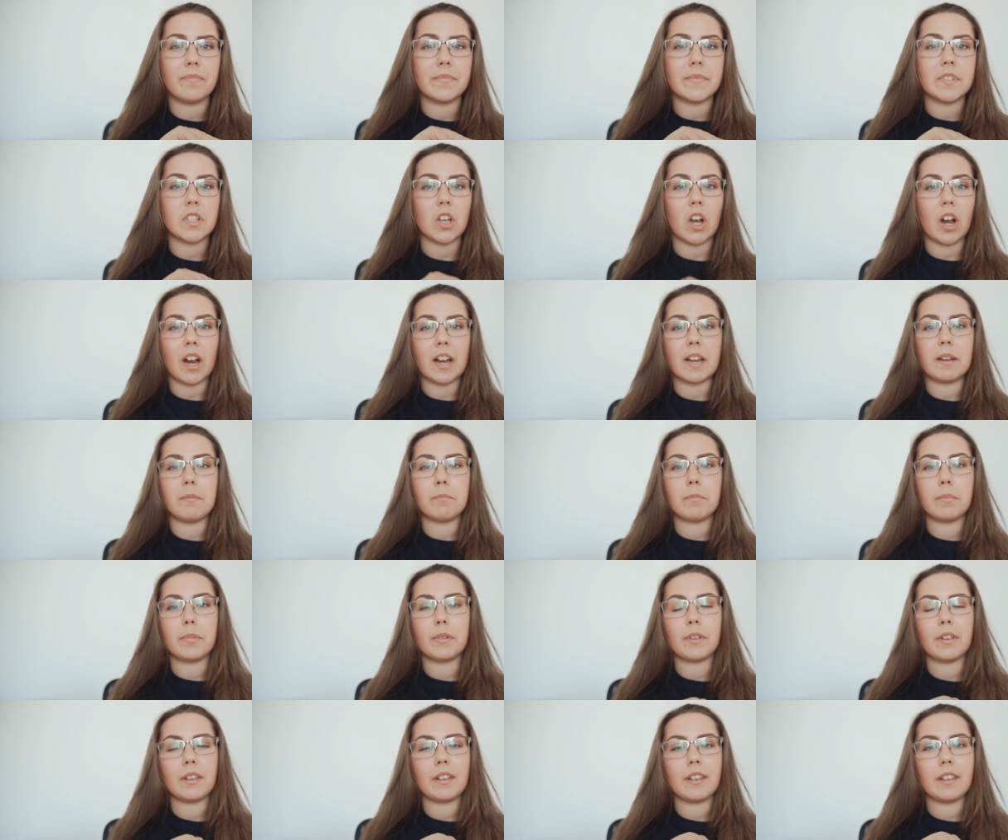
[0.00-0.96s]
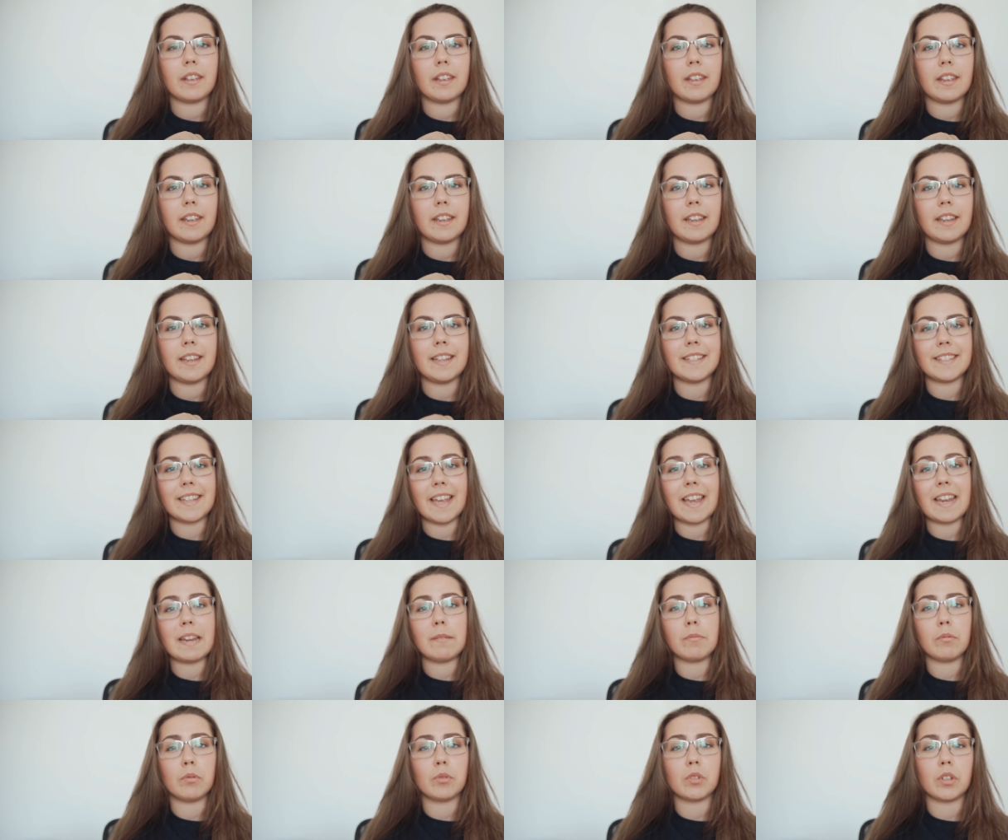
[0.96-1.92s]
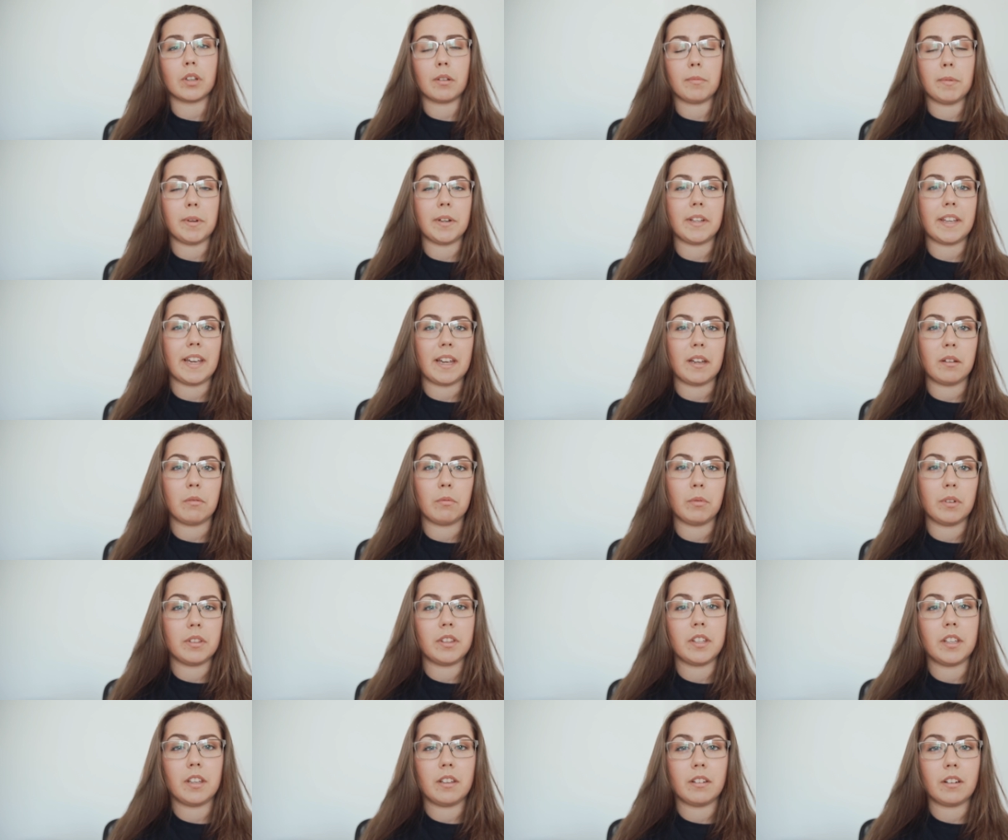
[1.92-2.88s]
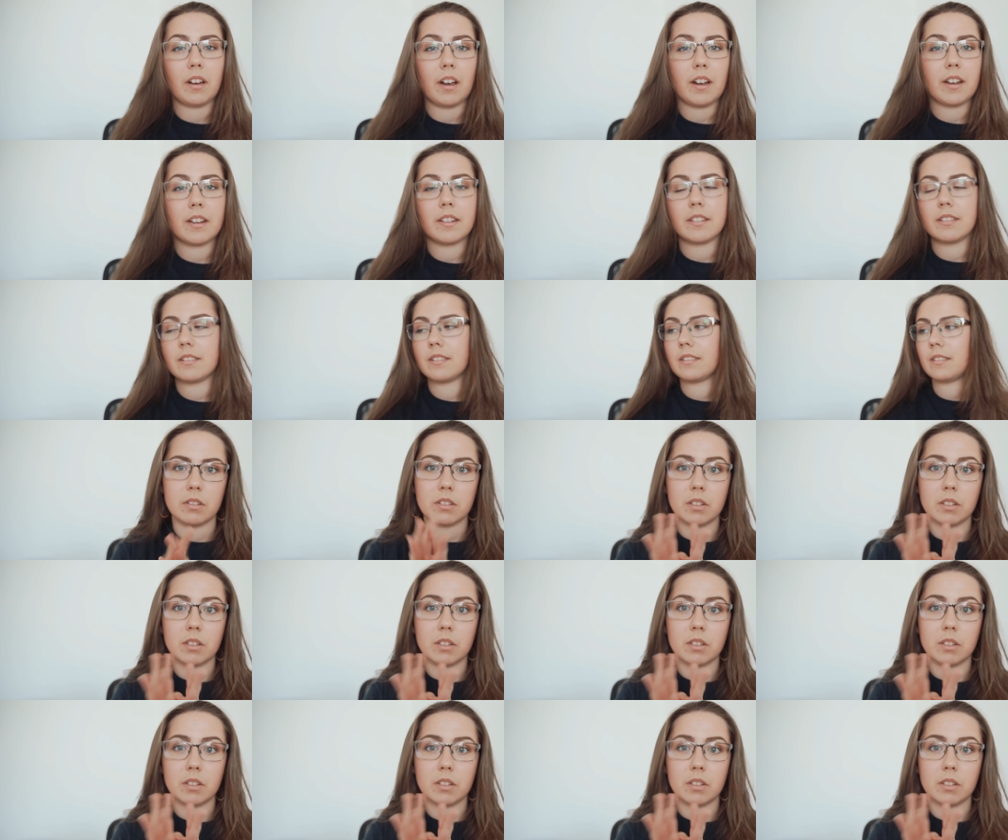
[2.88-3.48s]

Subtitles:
Type is able to communicate with you guys.